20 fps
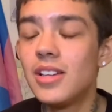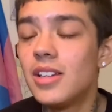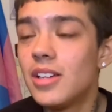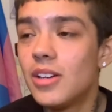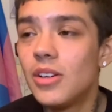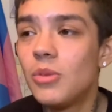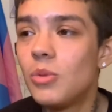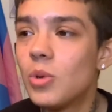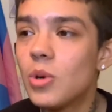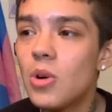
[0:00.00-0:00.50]

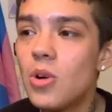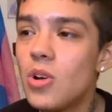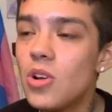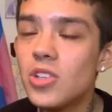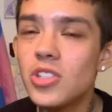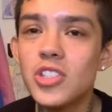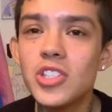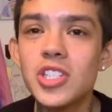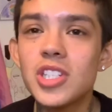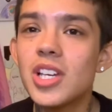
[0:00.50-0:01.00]
we're all
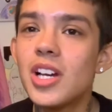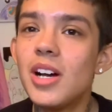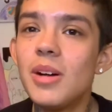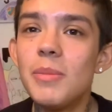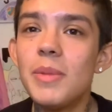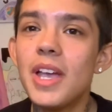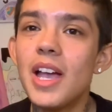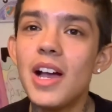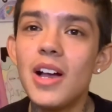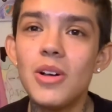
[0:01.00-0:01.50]
just
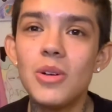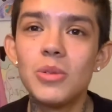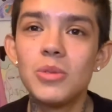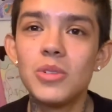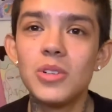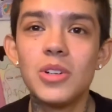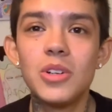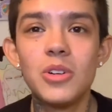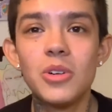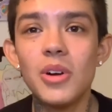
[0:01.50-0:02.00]
coming out
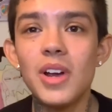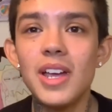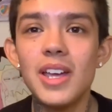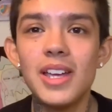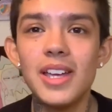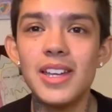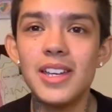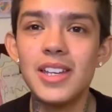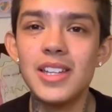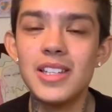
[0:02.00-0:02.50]
great.
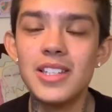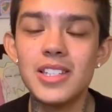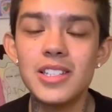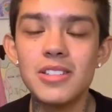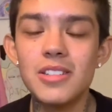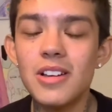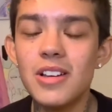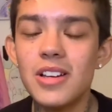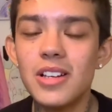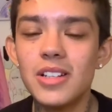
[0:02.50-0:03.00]
And it's
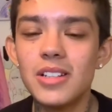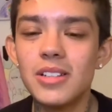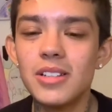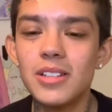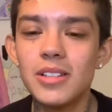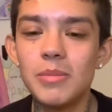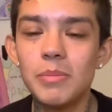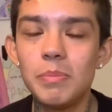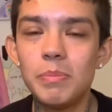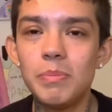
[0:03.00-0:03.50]
not
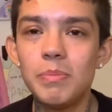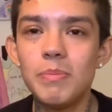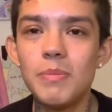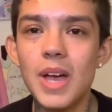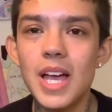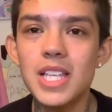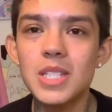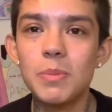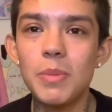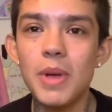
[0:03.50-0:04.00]

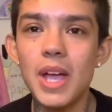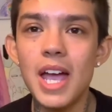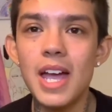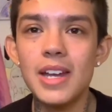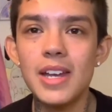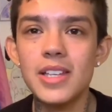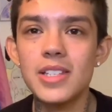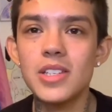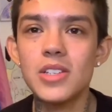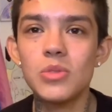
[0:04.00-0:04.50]
as bad
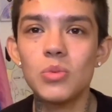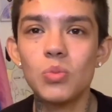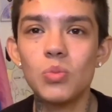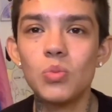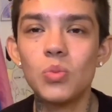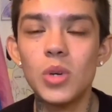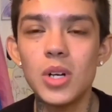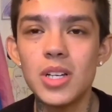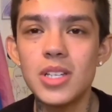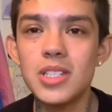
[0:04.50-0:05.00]
as it
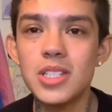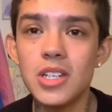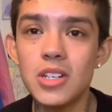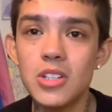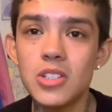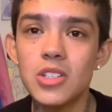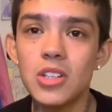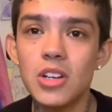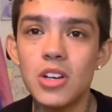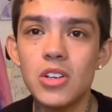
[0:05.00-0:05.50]
was years ago,